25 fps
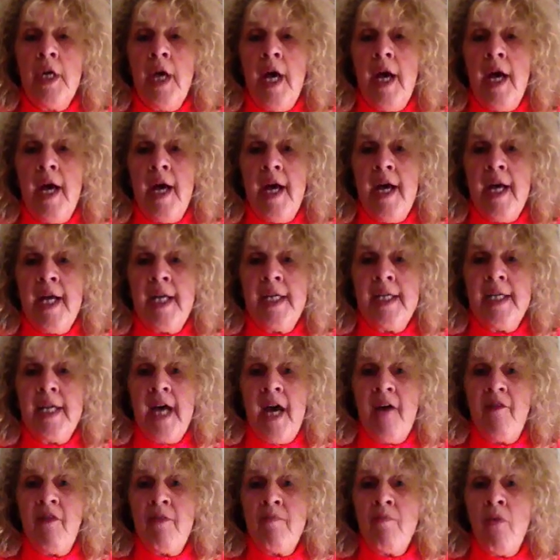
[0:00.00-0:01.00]
and
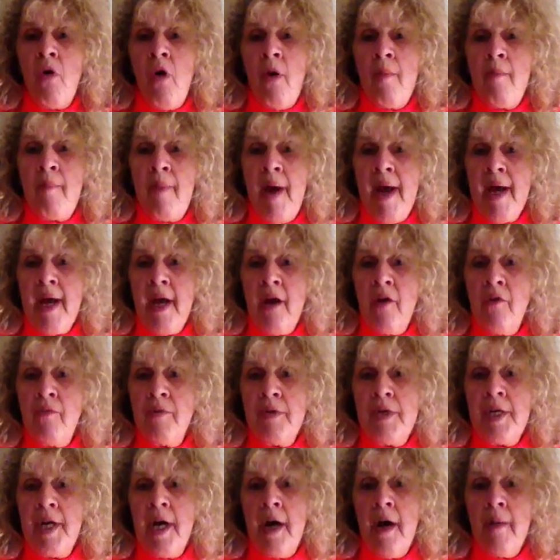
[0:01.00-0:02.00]
having my back
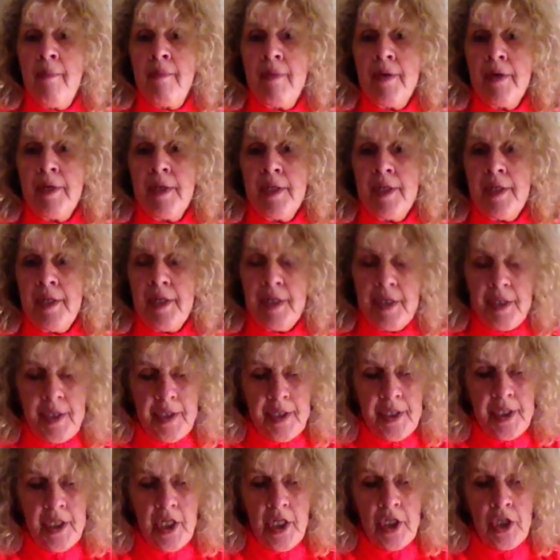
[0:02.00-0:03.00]
opened up and
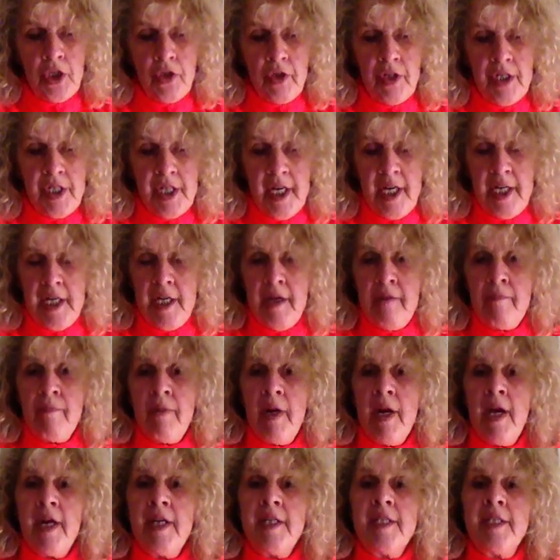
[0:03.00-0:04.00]
surgery taking
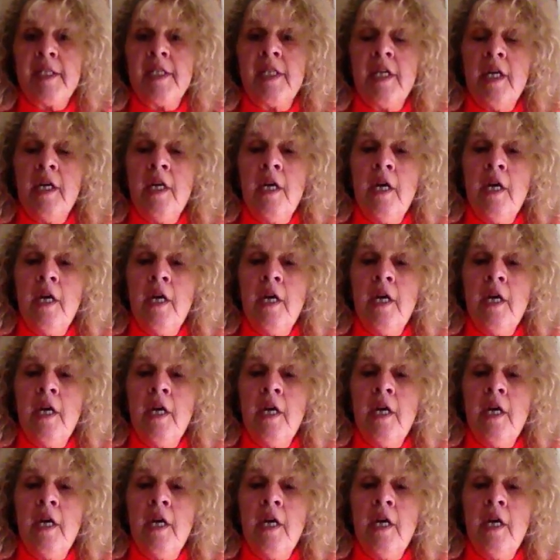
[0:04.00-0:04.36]
place,